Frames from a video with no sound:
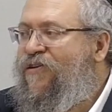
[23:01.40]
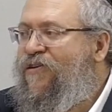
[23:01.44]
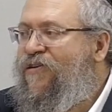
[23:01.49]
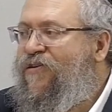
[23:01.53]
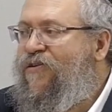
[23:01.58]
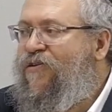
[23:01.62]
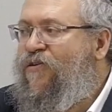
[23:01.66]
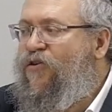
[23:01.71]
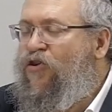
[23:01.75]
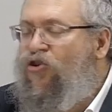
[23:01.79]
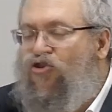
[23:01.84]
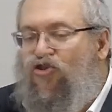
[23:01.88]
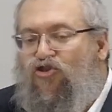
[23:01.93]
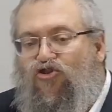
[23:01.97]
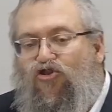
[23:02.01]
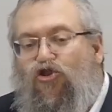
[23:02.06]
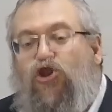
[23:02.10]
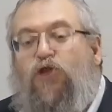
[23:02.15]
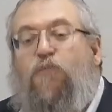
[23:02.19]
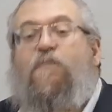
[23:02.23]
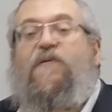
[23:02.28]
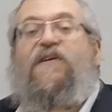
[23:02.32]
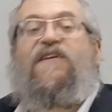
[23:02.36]
Jewish people.
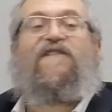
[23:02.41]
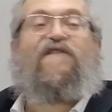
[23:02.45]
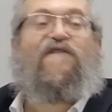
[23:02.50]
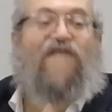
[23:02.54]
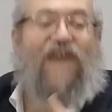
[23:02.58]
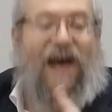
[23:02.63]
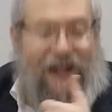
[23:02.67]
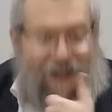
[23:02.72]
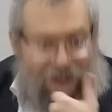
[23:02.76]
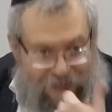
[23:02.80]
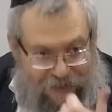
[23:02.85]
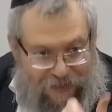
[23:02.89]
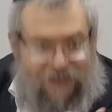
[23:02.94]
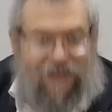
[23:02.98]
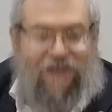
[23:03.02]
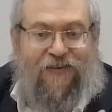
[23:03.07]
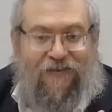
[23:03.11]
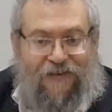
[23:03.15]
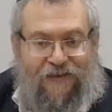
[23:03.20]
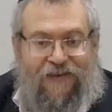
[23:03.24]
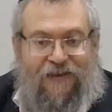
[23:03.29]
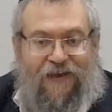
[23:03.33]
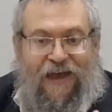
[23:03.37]
We learn Torah, and
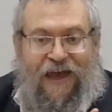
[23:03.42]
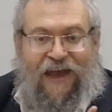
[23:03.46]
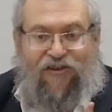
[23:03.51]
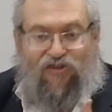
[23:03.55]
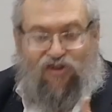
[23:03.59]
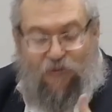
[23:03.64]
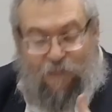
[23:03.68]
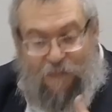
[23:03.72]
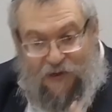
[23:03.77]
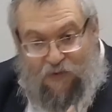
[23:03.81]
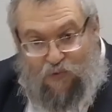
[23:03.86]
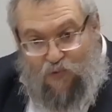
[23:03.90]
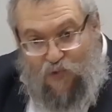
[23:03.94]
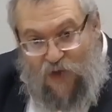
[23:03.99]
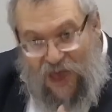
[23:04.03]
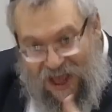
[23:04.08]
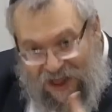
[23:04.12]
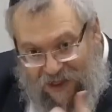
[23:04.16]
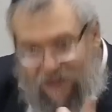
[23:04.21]
therefore we connect.